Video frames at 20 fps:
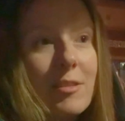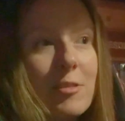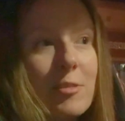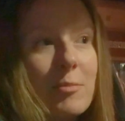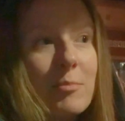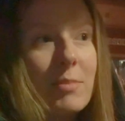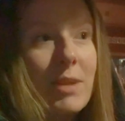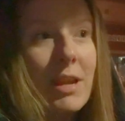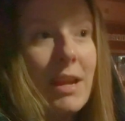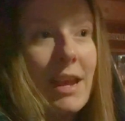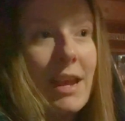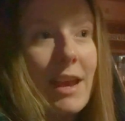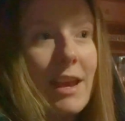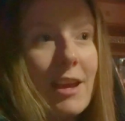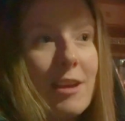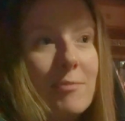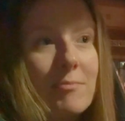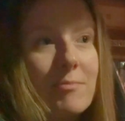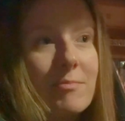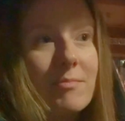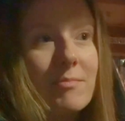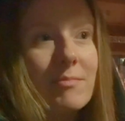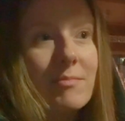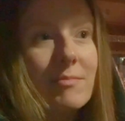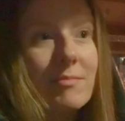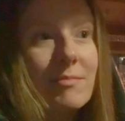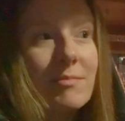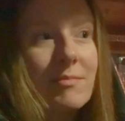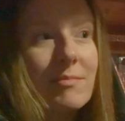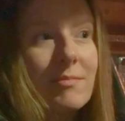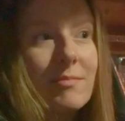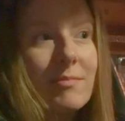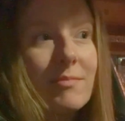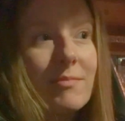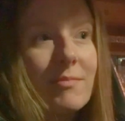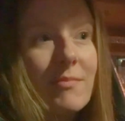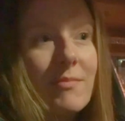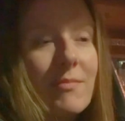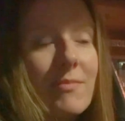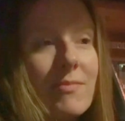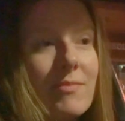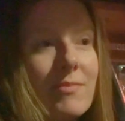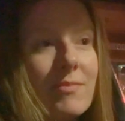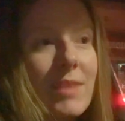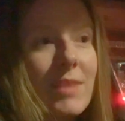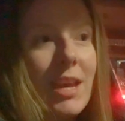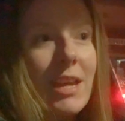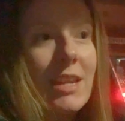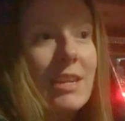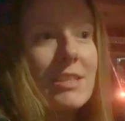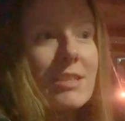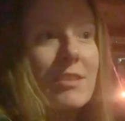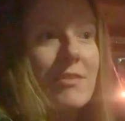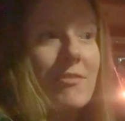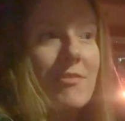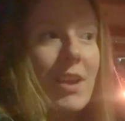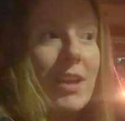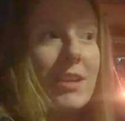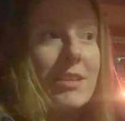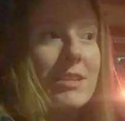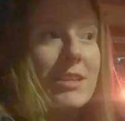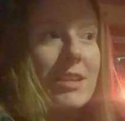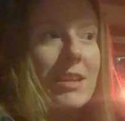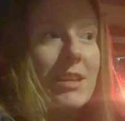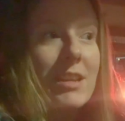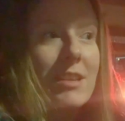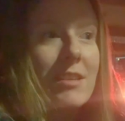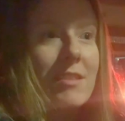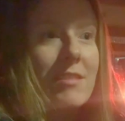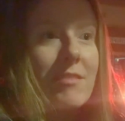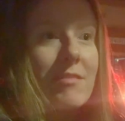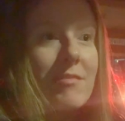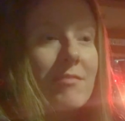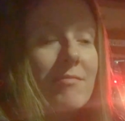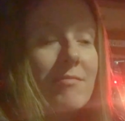But I am. And it's affecting